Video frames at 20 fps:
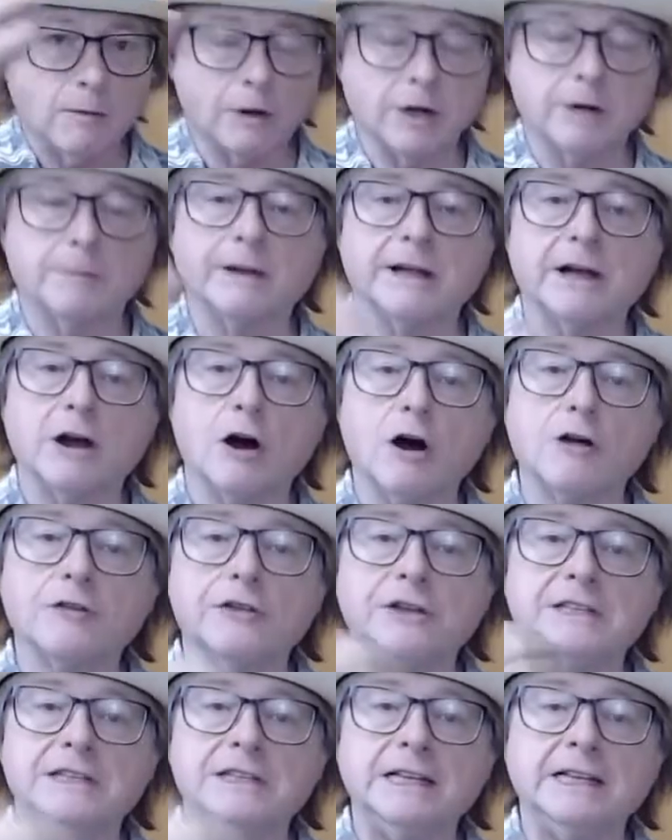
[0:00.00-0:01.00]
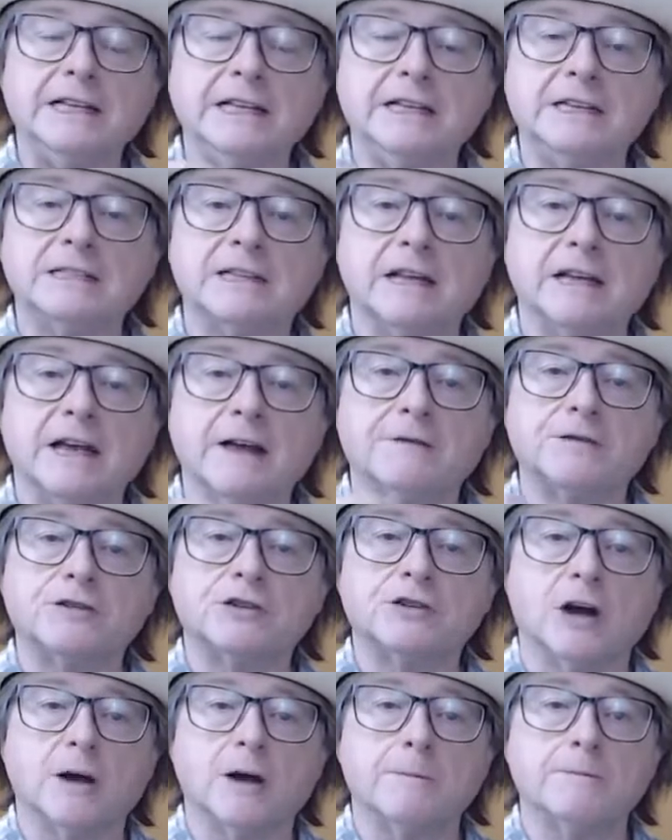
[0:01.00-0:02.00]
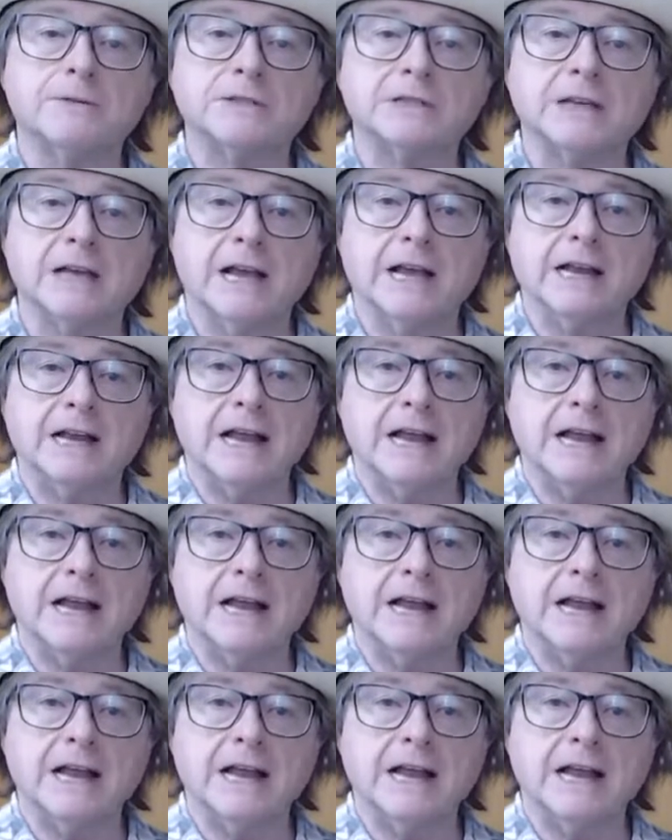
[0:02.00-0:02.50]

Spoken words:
going to play all the Ds, F sharps, and